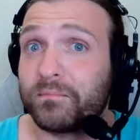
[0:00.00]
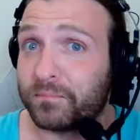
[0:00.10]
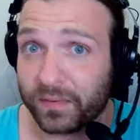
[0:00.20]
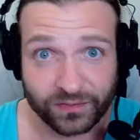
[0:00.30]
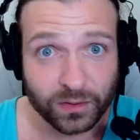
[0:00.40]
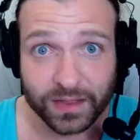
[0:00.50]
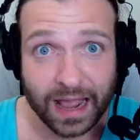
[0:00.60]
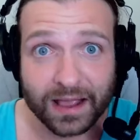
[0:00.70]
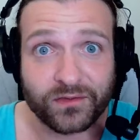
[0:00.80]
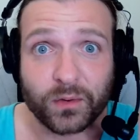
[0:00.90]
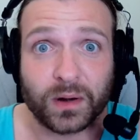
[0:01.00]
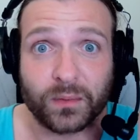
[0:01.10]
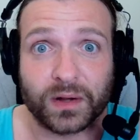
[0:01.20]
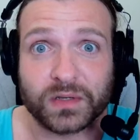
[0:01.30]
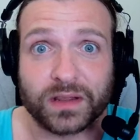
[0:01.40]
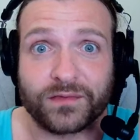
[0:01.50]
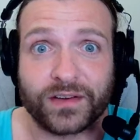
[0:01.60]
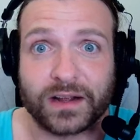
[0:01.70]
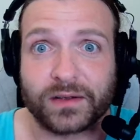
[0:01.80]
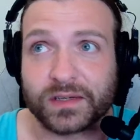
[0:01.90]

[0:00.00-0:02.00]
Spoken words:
before that, if you want to watch other videos.